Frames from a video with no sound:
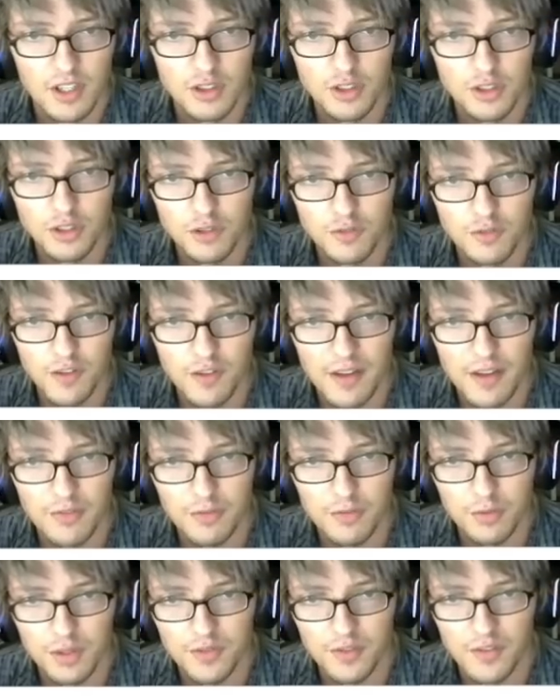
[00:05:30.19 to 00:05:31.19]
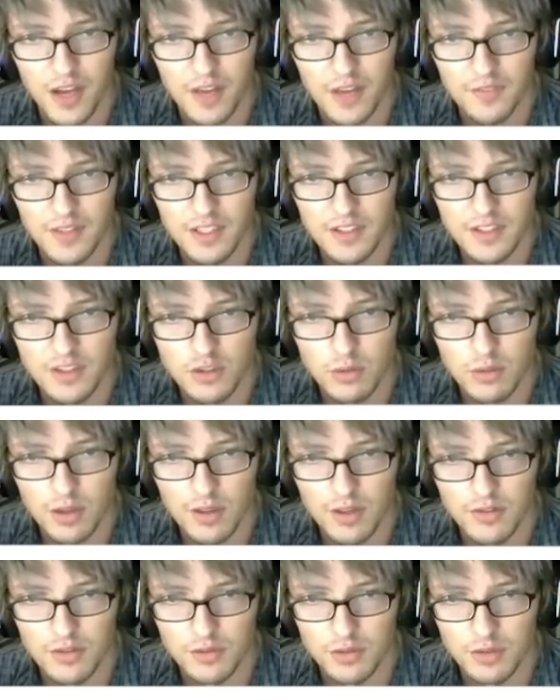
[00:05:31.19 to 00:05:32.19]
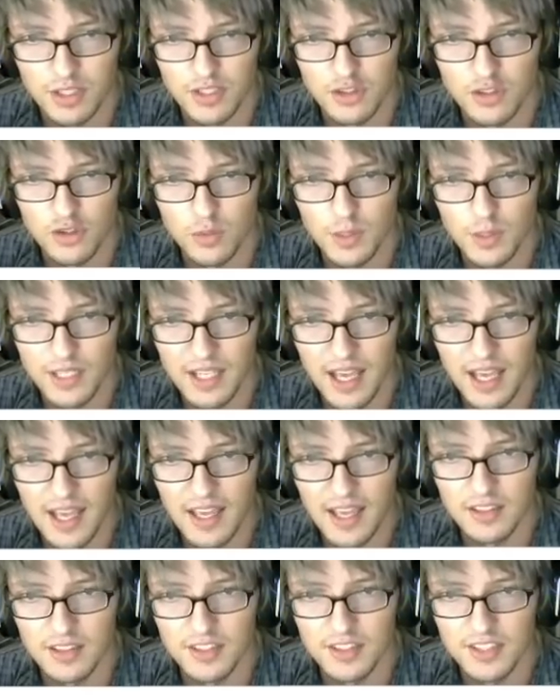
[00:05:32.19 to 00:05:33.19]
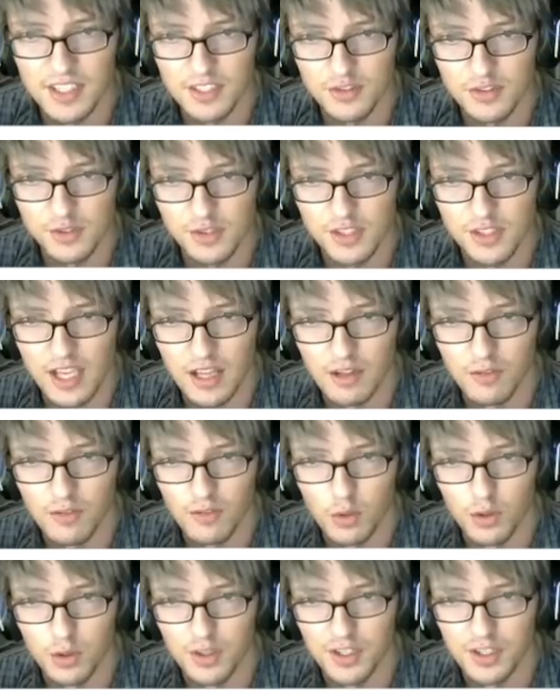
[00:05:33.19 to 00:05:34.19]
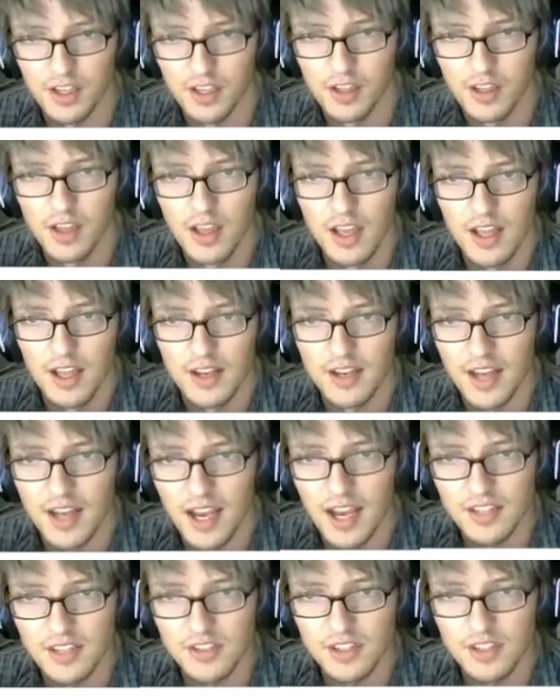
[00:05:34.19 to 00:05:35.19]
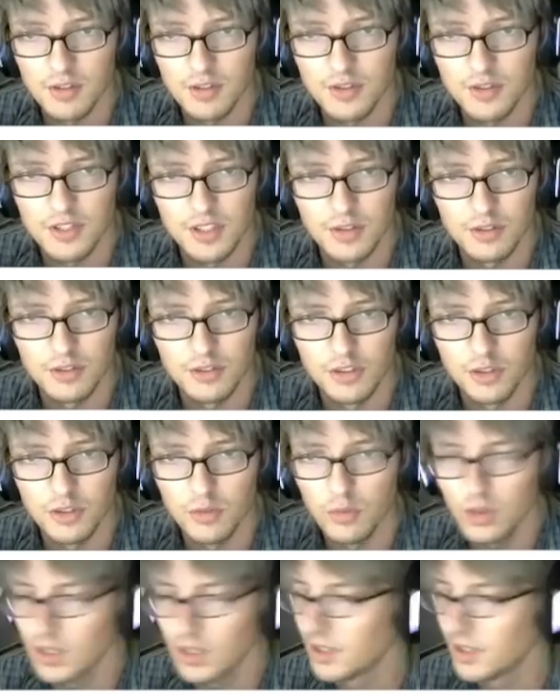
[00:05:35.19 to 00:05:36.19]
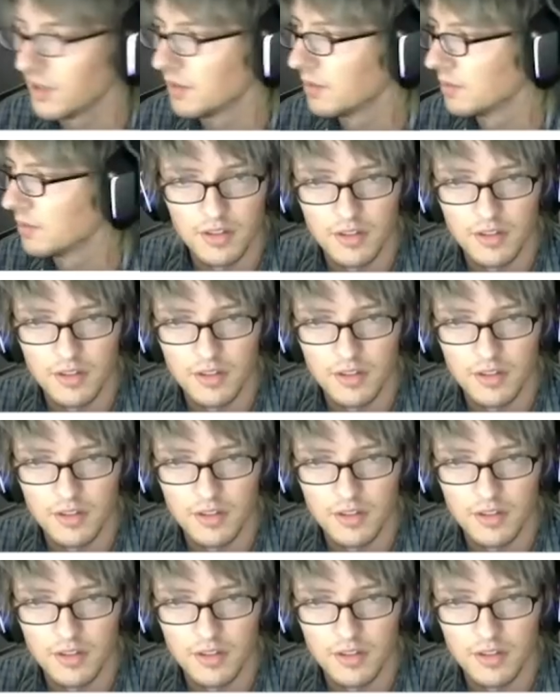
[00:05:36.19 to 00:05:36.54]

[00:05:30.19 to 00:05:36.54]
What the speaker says: 2535 East 12th Street, Suite A, Los Angeles, California, 90021.